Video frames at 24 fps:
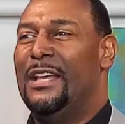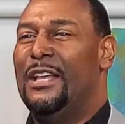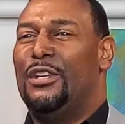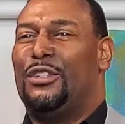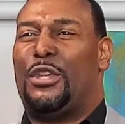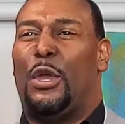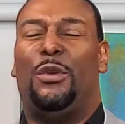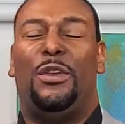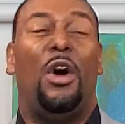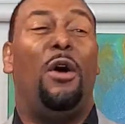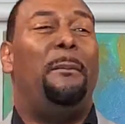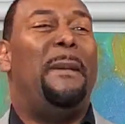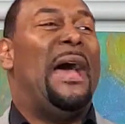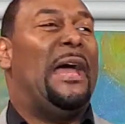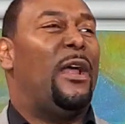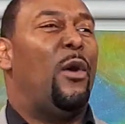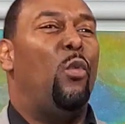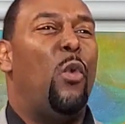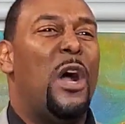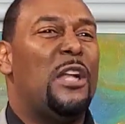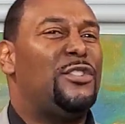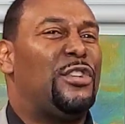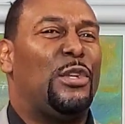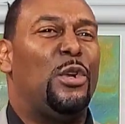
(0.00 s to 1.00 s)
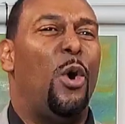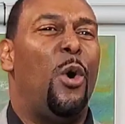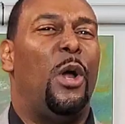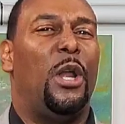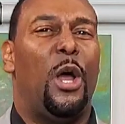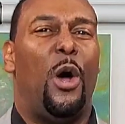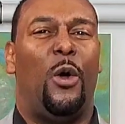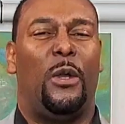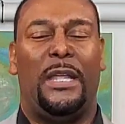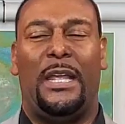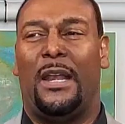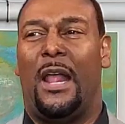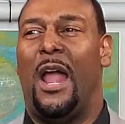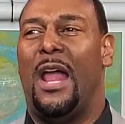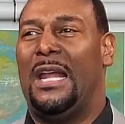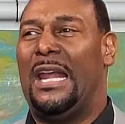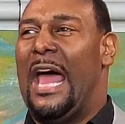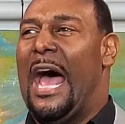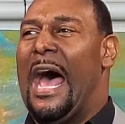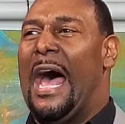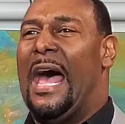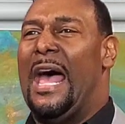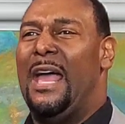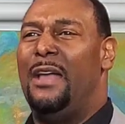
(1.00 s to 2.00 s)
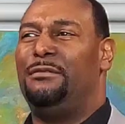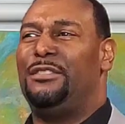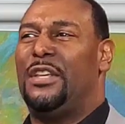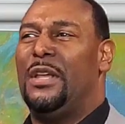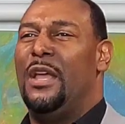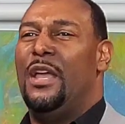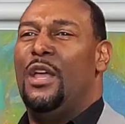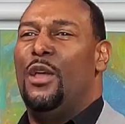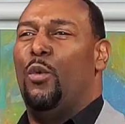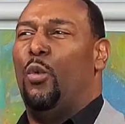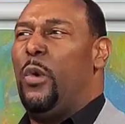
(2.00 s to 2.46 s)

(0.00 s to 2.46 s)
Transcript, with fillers: So, no matter what's going on in our lives,